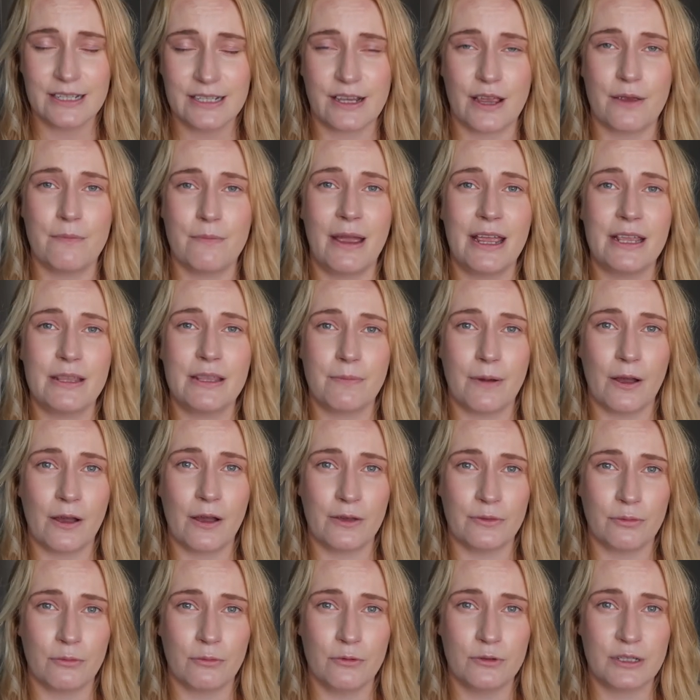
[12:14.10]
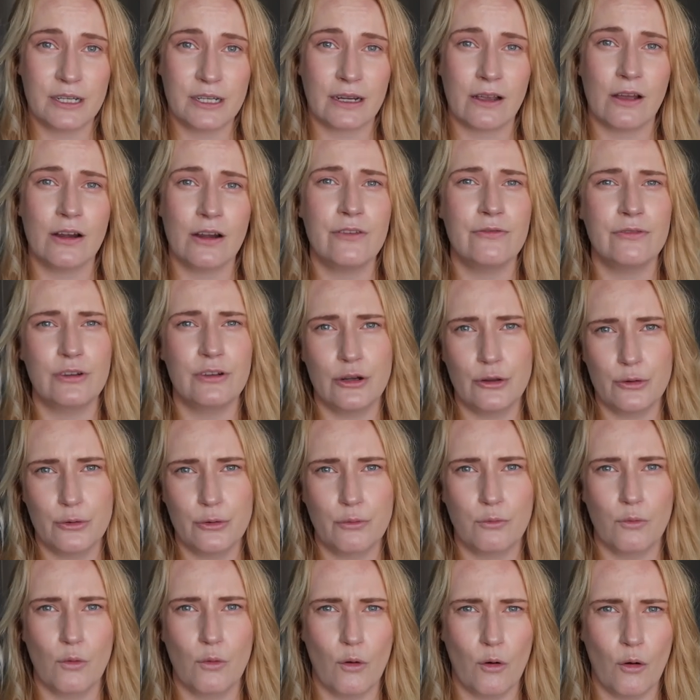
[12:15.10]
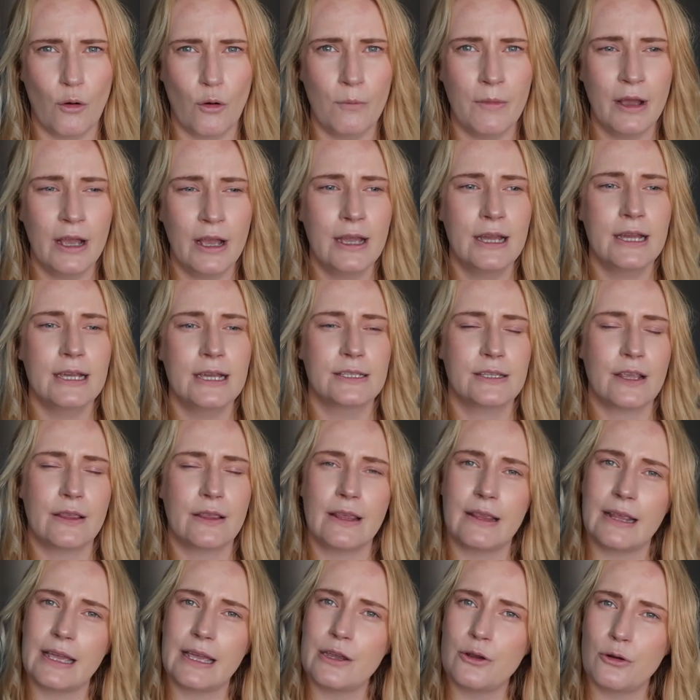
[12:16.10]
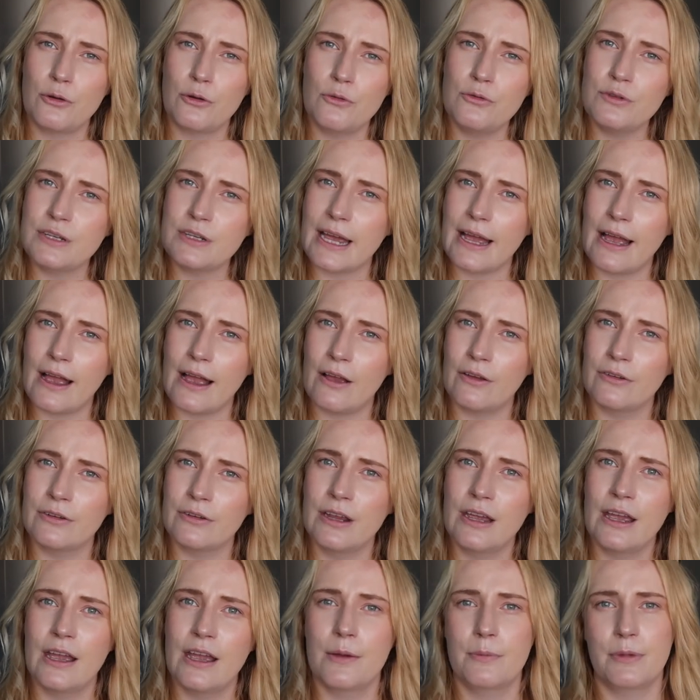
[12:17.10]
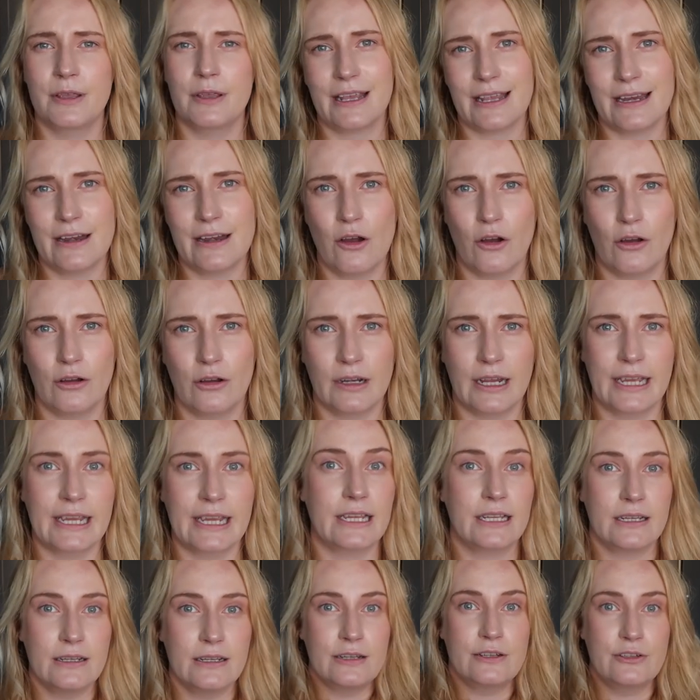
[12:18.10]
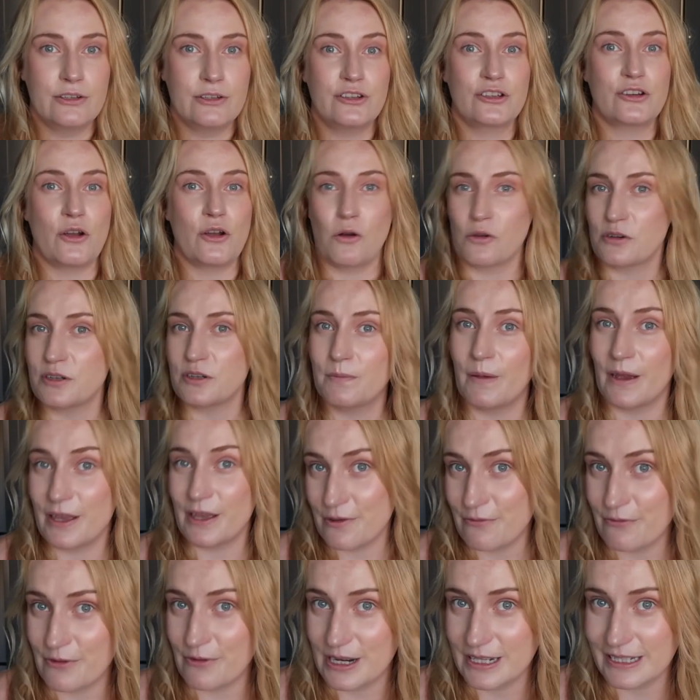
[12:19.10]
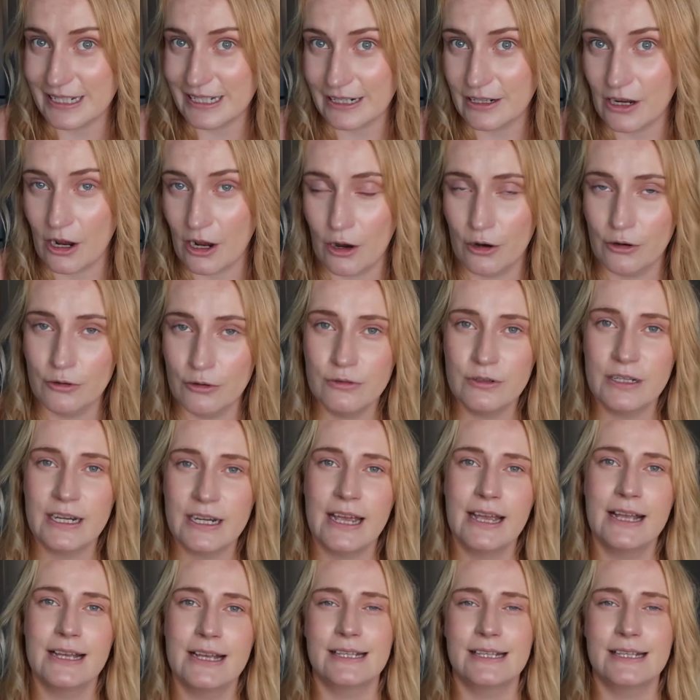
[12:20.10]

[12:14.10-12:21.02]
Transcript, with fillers: So make the bath water kind of lukewarm so that they cool down but they're not like shocked by the freezing cold.